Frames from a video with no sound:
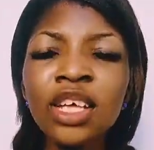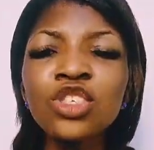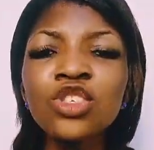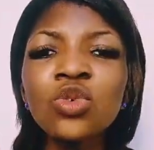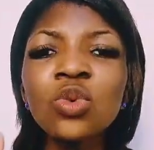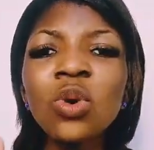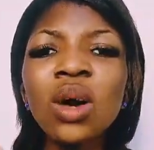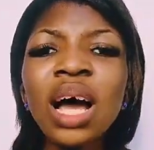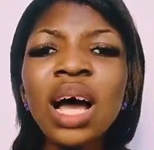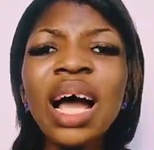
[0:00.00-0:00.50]

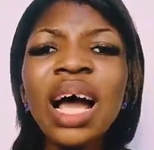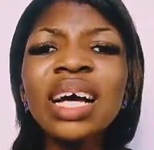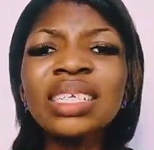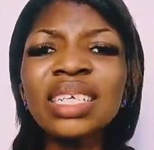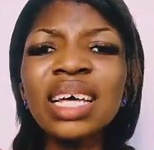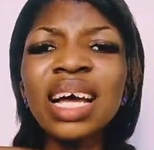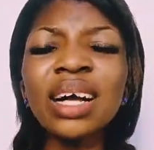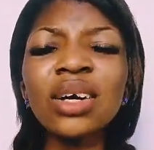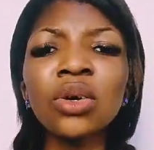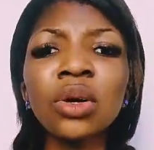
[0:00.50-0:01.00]
to act
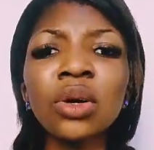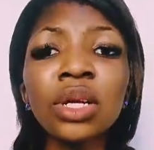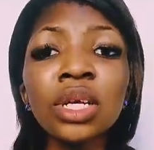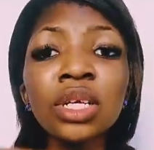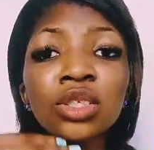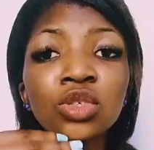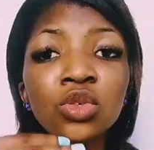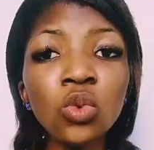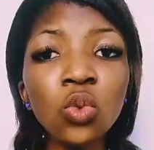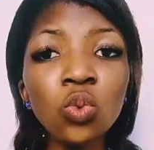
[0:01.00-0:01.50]

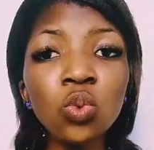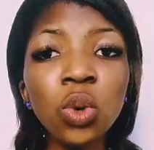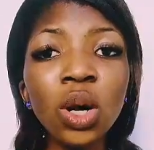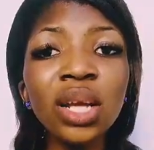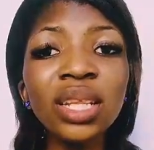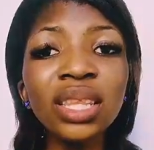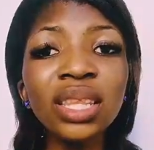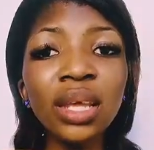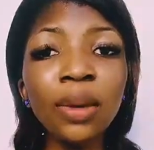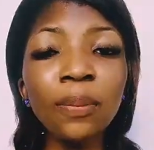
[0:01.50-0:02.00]
according to
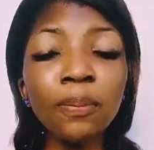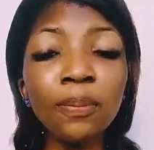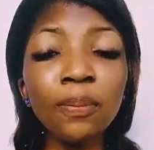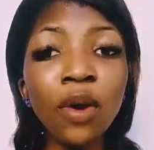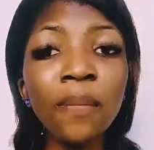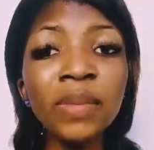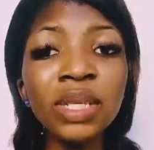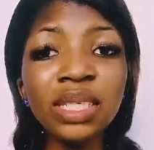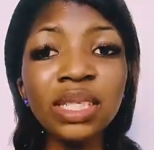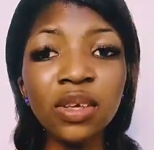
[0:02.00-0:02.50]
what the
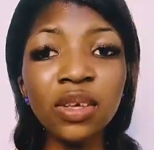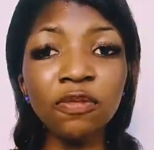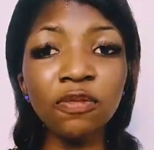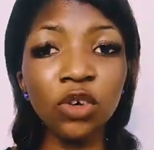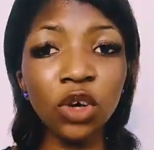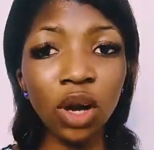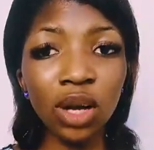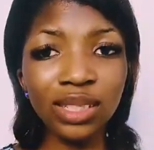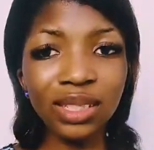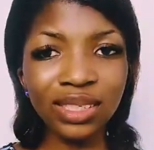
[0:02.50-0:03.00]
promise
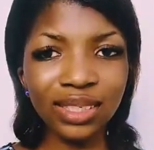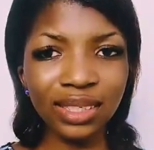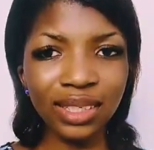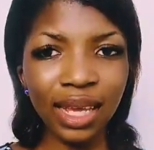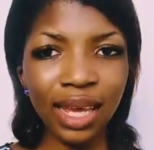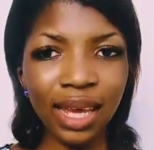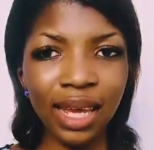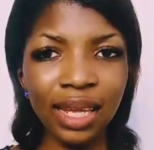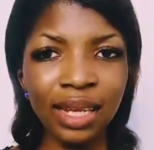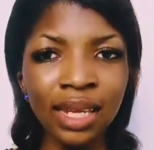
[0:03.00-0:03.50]
of God
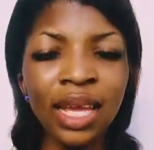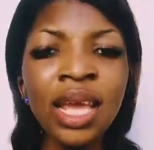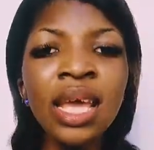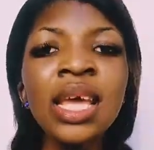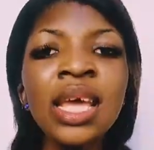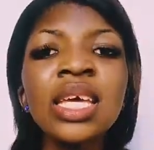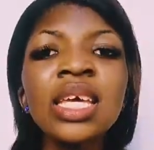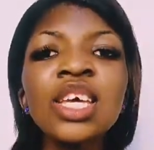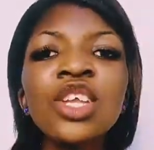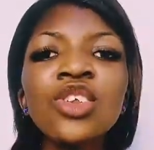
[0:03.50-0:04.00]
said
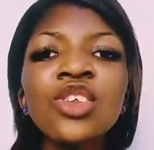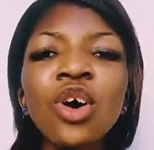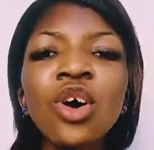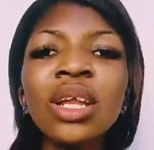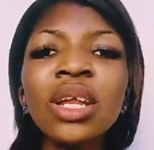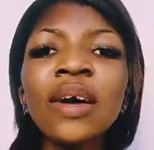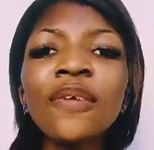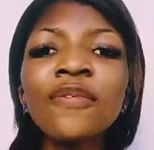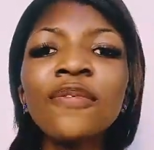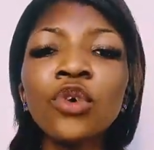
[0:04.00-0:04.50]
in
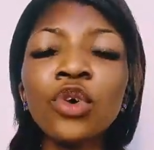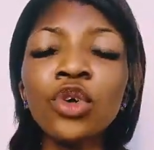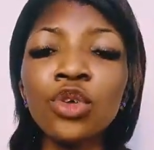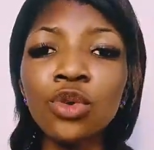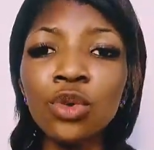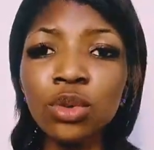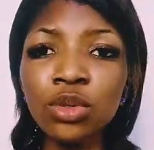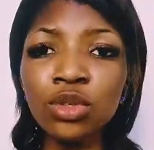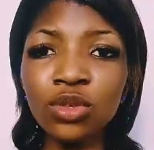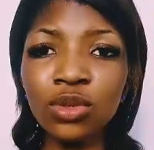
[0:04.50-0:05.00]
order for
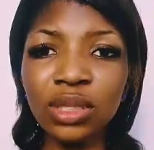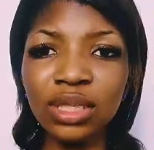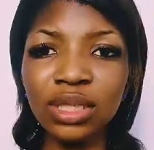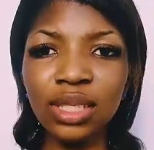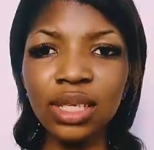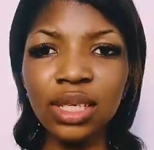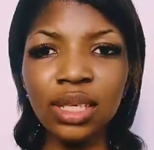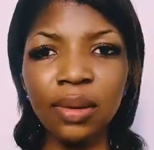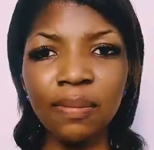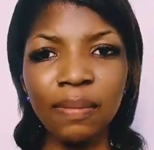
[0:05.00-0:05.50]
you to
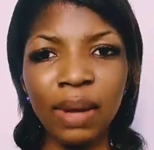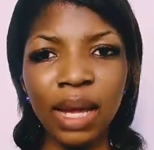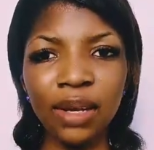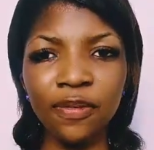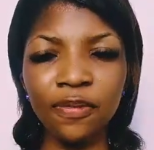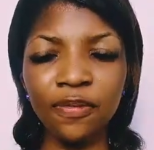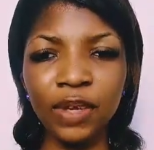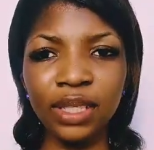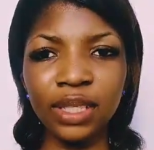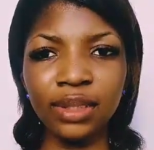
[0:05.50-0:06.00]
see the
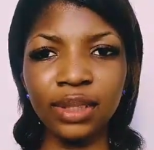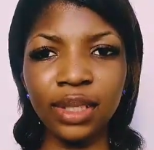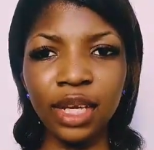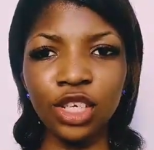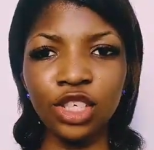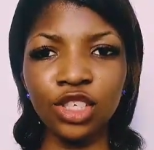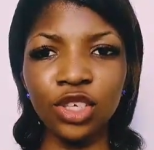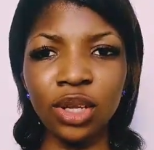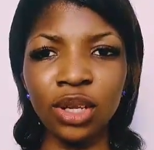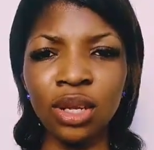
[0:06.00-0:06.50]

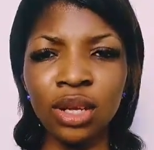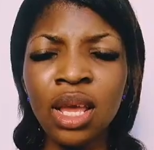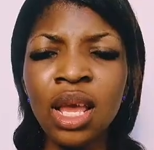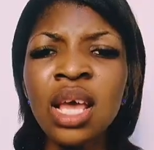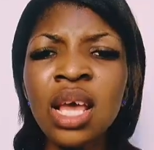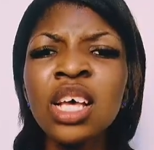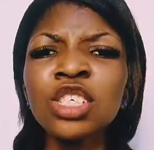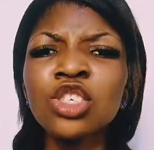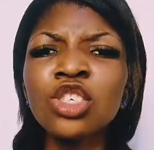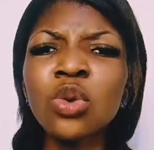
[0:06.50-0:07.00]
manifestation.
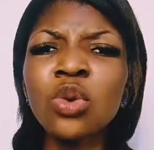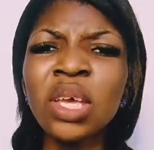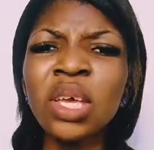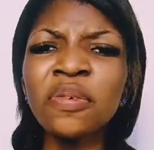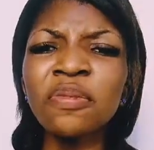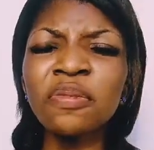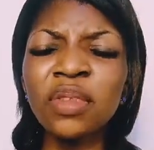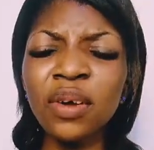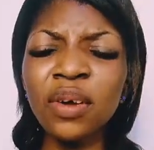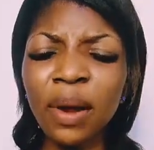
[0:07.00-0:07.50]
So
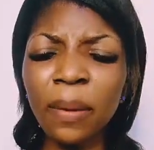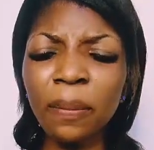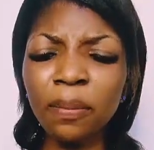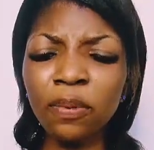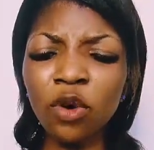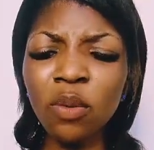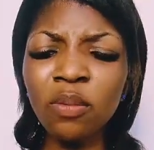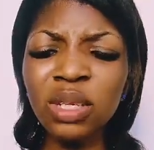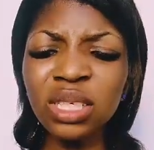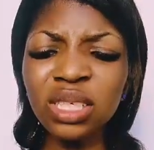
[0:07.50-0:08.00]
if there are
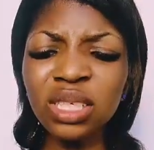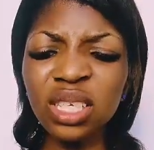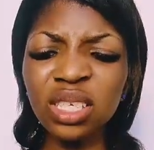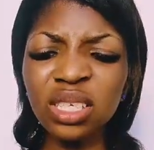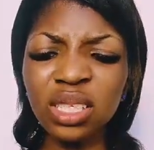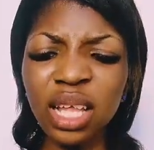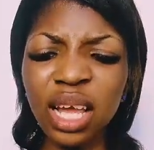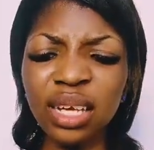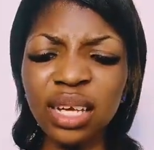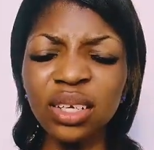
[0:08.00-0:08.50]

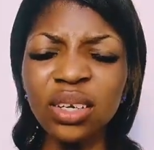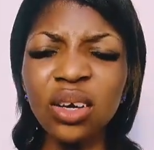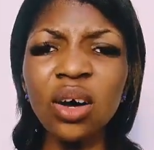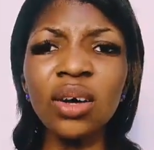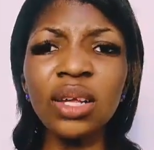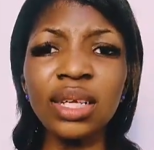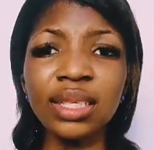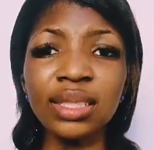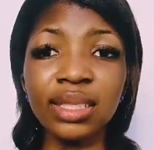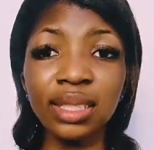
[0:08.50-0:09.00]
promises that
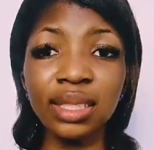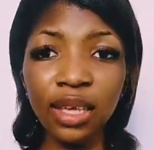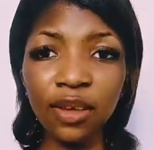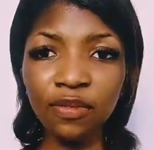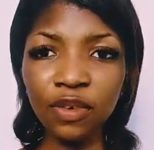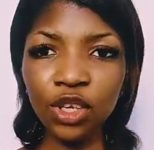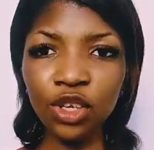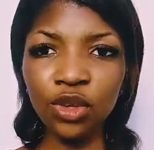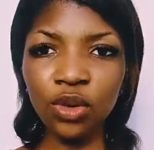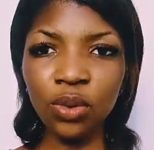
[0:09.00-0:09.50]
God has
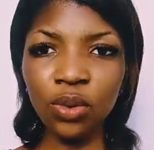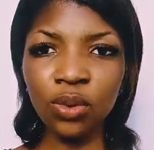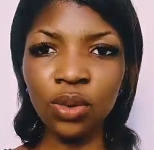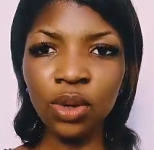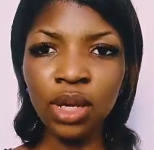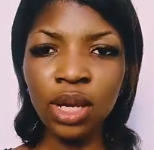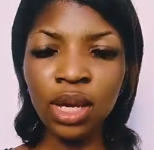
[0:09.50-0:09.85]
given you